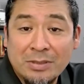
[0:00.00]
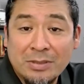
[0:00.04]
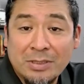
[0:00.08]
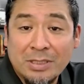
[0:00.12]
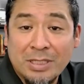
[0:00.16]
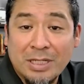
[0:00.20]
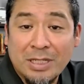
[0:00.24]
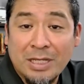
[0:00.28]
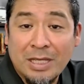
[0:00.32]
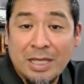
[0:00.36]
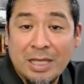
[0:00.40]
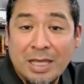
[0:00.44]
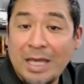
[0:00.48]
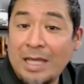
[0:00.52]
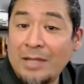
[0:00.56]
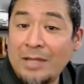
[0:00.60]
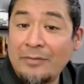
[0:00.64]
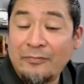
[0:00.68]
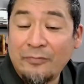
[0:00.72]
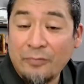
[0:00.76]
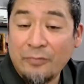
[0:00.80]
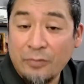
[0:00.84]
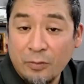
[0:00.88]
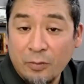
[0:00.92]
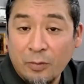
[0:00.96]
that I had
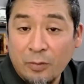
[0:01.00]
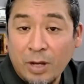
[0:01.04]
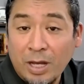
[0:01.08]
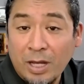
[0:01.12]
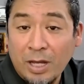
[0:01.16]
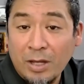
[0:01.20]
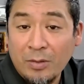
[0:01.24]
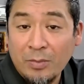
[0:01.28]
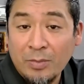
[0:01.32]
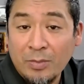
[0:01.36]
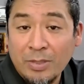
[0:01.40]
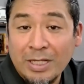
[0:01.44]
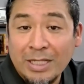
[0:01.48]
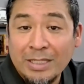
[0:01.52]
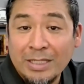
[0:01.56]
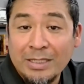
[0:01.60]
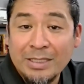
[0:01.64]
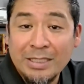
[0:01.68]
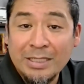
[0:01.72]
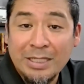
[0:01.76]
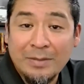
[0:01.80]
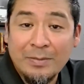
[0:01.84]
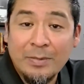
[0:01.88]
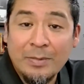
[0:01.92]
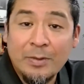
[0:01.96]
for a while, but I
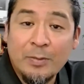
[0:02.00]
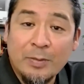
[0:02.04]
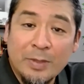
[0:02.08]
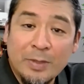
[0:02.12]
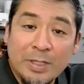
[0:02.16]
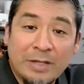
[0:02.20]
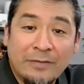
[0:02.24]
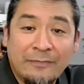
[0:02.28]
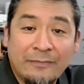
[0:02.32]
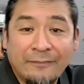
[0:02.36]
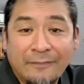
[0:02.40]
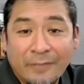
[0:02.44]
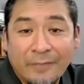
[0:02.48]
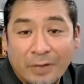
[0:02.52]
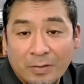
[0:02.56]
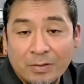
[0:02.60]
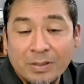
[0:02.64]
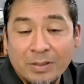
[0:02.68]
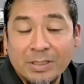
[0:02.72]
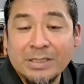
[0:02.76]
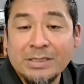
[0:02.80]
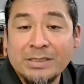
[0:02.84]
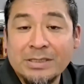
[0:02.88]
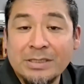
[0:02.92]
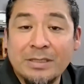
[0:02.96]
never really
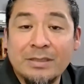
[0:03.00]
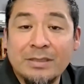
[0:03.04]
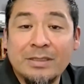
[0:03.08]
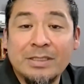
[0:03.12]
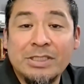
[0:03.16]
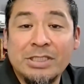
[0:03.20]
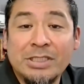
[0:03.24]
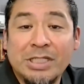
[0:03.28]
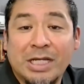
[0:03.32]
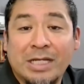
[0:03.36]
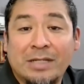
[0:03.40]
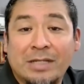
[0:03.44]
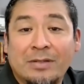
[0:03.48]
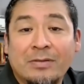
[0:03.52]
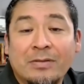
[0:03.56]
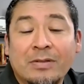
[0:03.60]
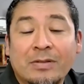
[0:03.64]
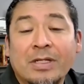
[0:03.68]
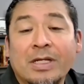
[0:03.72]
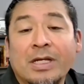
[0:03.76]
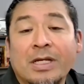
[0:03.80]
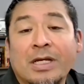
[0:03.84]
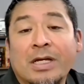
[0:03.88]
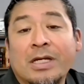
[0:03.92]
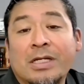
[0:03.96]
focused on the channel.
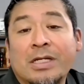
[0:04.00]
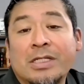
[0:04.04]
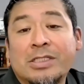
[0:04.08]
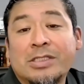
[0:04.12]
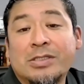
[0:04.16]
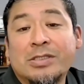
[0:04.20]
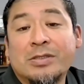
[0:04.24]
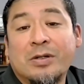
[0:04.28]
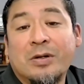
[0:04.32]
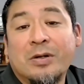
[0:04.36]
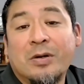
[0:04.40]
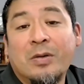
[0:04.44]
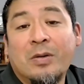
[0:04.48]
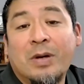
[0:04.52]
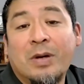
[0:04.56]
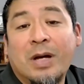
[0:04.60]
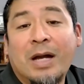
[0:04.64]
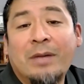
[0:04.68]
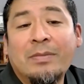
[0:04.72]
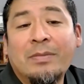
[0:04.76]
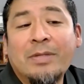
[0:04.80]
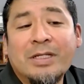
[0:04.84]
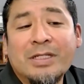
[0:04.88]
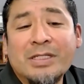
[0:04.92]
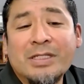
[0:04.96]
So
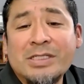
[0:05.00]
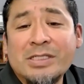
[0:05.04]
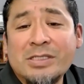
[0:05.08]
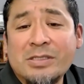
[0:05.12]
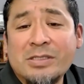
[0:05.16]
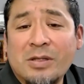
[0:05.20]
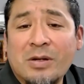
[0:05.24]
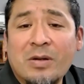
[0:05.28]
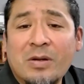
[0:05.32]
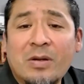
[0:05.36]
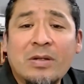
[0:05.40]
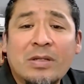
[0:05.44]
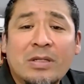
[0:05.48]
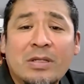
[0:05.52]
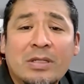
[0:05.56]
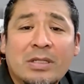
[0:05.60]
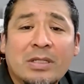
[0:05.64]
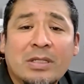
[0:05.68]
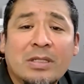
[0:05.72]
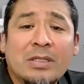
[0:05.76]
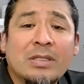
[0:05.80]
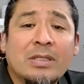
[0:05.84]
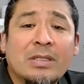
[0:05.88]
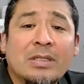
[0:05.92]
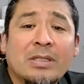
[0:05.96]
I'm going to start
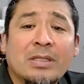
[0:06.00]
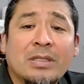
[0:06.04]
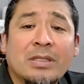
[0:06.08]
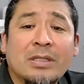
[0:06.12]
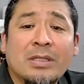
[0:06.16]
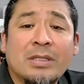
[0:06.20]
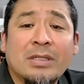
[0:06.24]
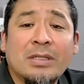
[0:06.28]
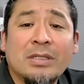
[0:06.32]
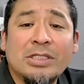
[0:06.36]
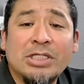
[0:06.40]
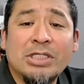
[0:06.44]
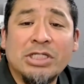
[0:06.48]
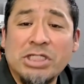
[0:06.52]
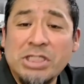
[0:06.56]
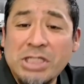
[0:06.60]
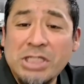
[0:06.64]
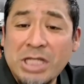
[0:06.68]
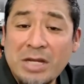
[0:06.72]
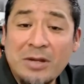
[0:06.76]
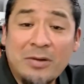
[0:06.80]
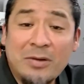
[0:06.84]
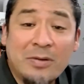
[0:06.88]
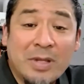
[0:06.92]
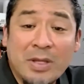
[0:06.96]

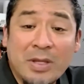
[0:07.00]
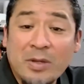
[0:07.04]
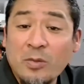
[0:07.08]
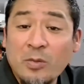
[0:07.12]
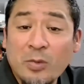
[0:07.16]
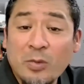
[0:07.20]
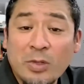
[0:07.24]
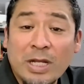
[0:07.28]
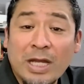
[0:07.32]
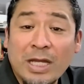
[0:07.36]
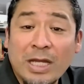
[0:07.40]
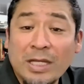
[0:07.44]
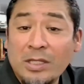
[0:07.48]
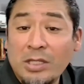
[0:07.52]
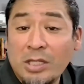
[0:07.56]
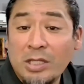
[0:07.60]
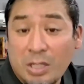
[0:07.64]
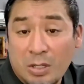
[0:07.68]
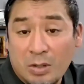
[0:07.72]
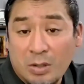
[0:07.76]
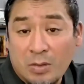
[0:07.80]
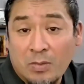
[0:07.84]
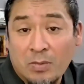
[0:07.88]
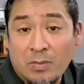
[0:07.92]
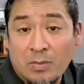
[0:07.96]
sharing what I
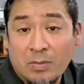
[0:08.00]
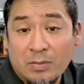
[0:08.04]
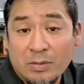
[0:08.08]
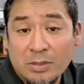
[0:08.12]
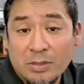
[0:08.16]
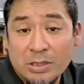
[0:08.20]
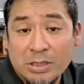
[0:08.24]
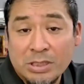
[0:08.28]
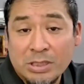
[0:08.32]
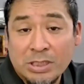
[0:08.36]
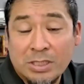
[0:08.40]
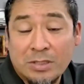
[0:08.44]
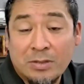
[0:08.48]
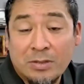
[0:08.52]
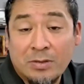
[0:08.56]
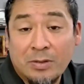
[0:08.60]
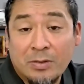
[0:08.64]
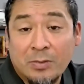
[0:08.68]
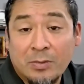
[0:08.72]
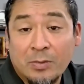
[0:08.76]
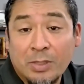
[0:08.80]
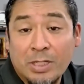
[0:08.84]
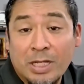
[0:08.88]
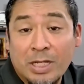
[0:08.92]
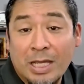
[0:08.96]
know,
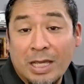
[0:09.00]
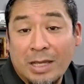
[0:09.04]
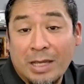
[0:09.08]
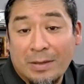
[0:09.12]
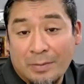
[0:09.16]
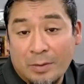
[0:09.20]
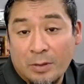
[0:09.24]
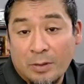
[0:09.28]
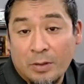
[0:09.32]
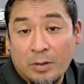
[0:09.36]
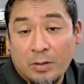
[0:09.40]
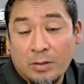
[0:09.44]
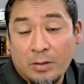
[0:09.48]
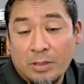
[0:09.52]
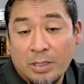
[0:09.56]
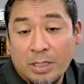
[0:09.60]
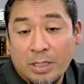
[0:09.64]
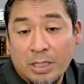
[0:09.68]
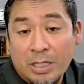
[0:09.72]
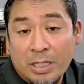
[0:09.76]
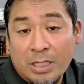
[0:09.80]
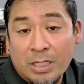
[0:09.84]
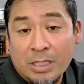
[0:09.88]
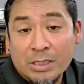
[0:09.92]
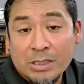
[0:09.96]
sharing what I have learned.
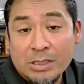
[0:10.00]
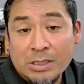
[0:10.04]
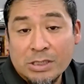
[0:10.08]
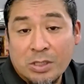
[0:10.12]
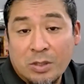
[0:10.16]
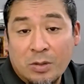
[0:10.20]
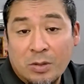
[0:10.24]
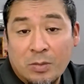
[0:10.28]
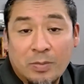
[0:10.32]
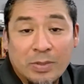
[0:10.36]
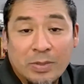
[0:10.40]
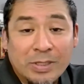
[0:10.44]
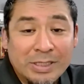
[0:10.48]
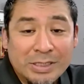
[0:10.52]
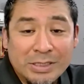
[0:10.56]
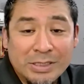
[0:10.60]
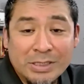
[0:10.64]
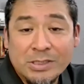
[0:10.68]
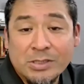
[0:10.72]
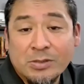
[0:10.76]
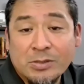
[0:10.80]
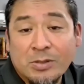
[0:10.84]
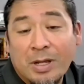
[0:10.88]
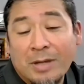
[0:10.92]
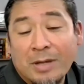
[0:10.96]
So please
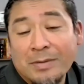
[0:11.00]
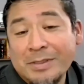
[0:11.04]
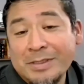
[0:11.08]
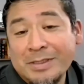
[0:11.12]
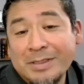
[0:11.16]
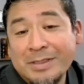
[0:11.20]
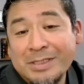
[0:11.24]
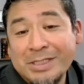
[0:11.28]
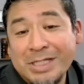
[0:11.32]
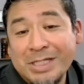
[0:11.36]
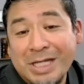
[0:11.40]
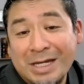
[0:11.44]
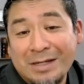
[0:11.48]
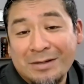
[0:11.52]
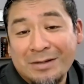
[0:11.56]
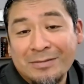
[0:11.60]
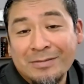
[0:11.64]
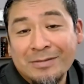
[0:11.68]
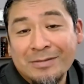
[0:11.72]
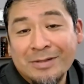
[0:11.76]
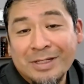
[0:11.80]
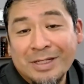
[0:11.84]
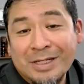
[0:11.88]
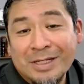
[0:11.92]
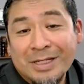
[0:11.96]
subscribe to the
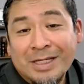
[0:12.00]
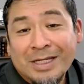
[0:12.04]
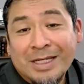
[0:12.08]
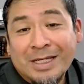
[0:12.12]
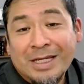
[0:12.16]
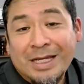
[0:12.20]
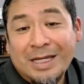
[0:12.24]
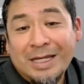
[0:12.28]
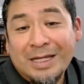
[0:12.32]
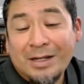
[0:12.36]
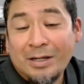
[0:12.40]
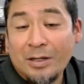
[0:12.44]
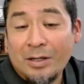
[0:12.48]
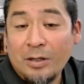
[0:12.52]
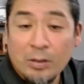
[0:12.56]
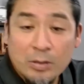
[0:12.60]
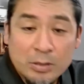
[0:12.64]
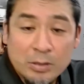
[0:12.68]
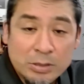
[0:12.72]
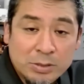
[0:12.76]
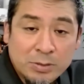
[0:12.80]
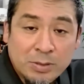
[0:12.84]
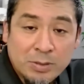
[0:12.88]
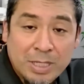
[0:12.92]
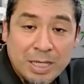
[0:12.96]
channel. And I
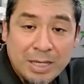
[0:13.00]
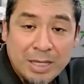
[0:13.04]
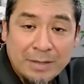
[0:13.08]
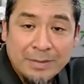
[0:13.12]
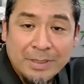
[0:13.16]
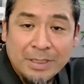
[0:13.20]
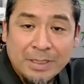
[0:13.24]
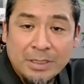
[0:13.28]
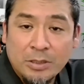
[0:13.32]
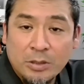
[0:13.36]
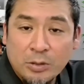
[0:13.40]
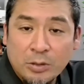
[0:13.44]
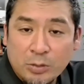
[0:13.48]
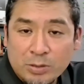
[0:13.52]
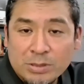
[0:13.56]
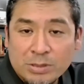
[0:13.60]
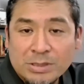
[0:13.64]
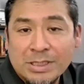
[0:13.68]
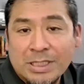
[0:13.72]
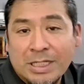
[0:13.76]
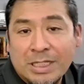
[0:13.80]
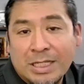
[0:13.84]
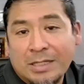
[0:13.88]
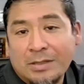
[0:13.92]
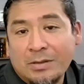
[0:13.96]
also have a
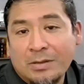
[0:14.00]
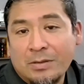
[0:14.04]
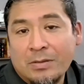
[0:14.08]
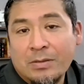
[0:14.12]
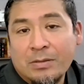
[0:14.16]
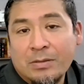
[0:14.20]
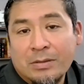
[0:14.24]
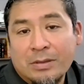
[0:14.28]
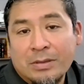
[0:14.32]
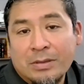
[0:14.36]
newsletter